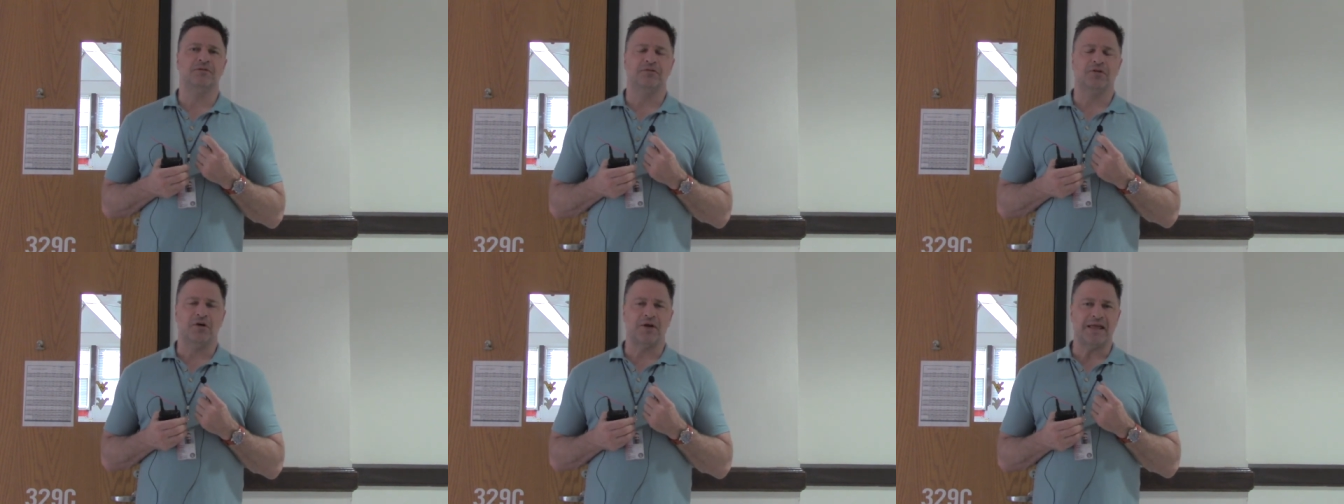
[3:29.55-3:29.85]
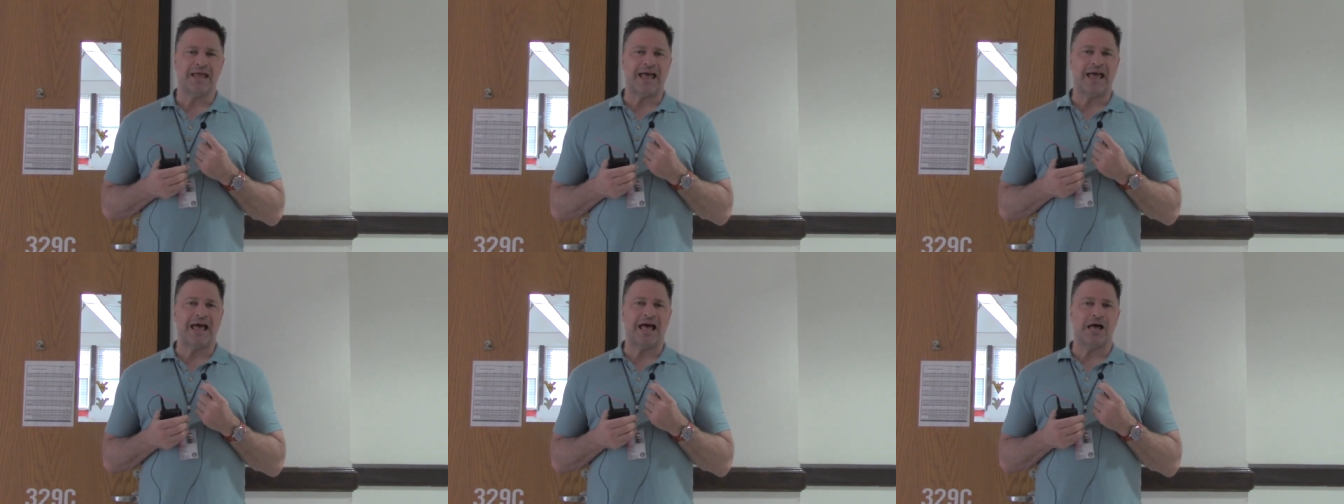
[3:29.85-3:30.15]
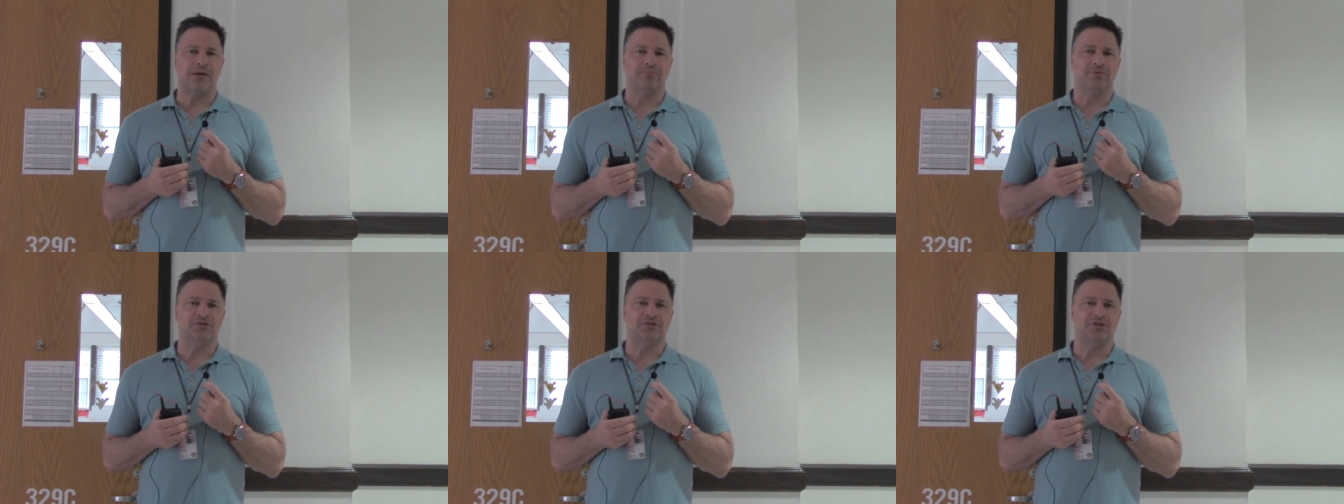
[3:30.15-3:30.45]
very
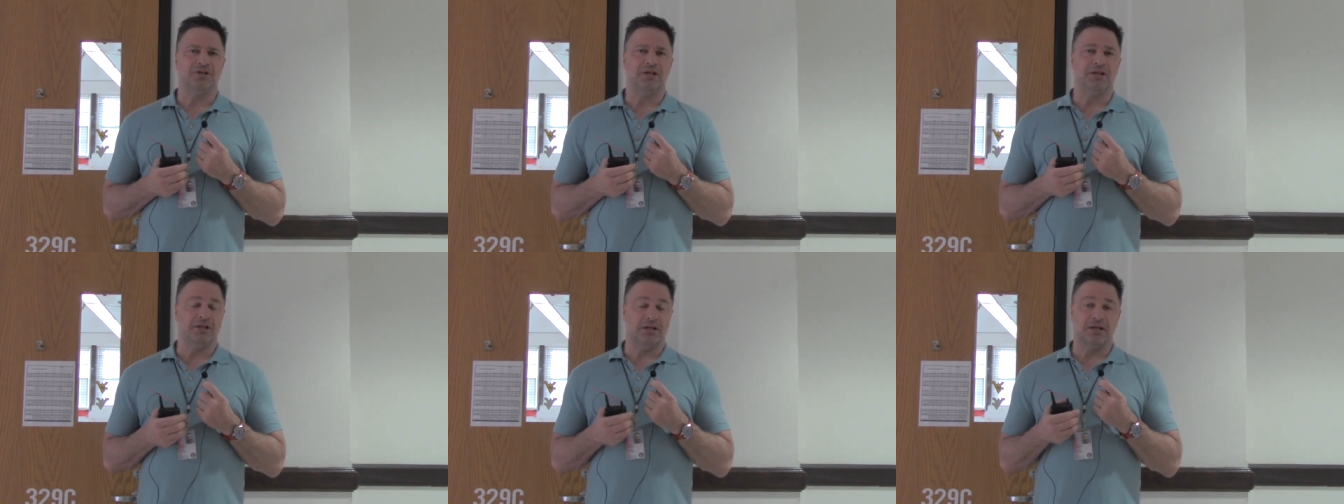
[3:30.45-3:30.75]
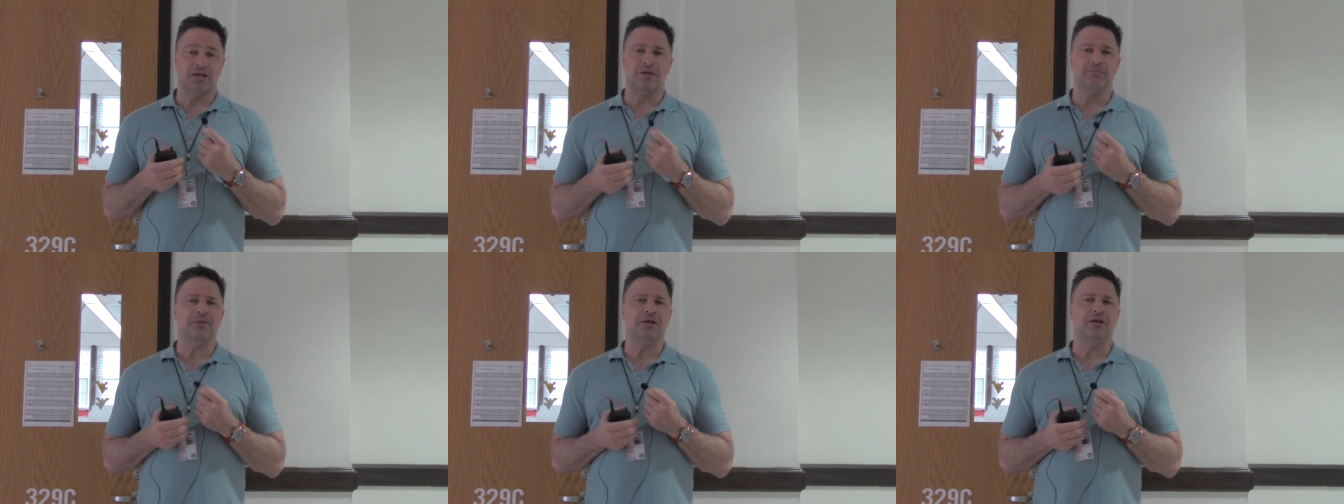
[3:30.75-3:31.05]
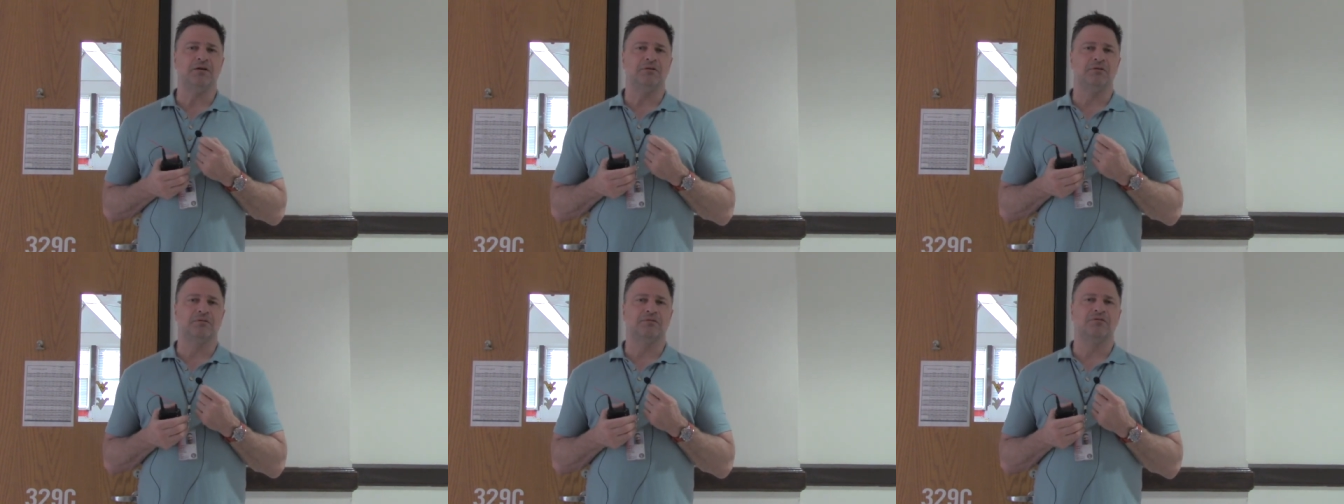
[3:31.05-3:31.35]
apt, and, I
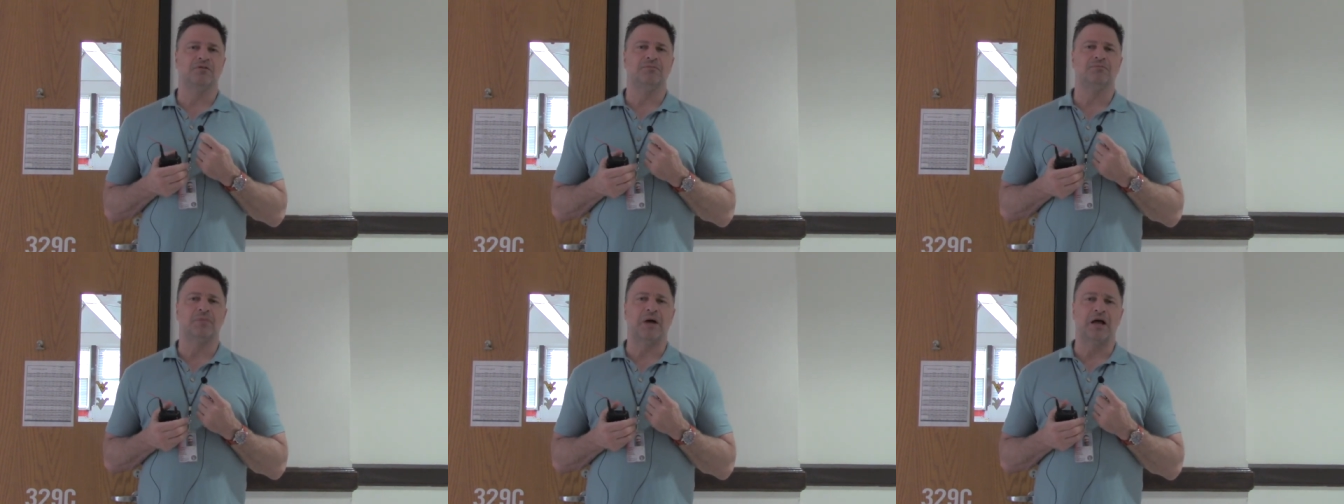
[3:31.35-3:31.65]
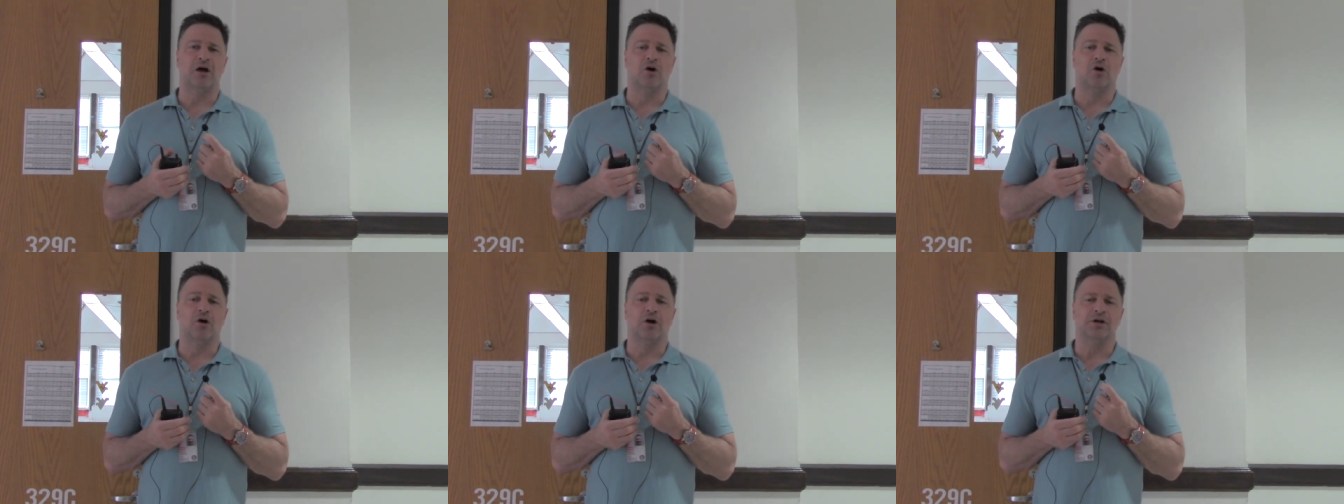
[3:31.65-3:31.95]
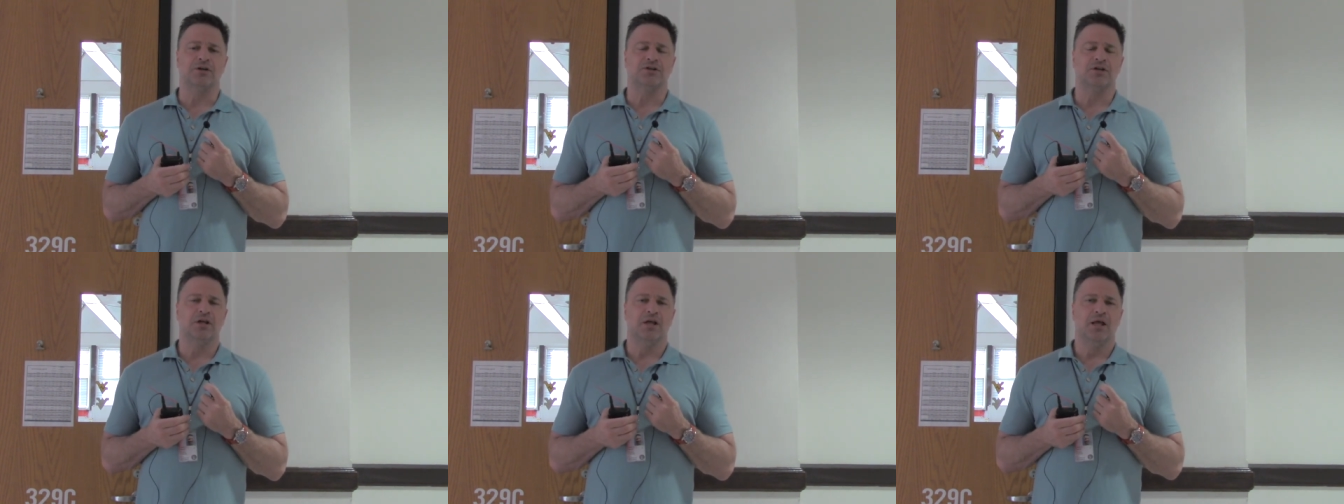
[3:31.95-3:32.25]
mean it from my heart.